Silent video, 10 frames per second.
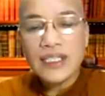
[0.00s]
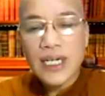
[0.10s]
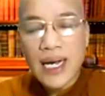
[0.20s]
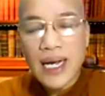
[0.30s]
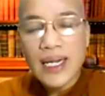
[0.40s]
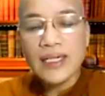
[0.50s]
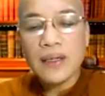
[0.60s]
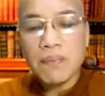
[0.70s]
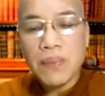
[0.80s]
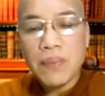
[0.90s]
Thailand,
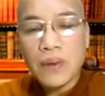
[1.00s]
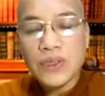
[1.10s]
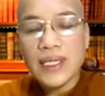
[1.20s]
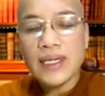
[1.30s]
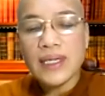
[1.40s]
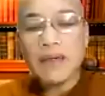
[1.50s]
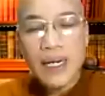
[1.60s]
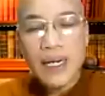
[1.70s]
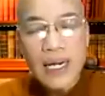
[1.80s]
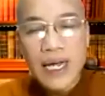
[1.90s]
Cambodia,
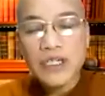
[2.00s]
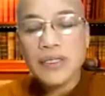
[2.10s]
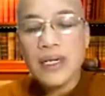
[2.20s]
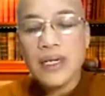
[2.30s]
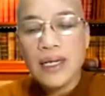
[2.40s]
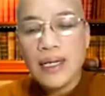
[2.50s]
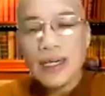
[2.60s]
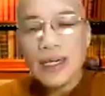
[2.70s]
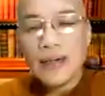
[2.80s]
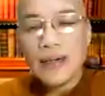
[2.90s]
Bangladesh,
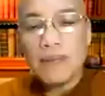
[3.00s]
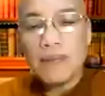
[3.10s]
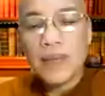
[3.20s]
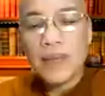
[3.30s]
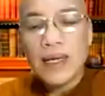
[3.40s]
um,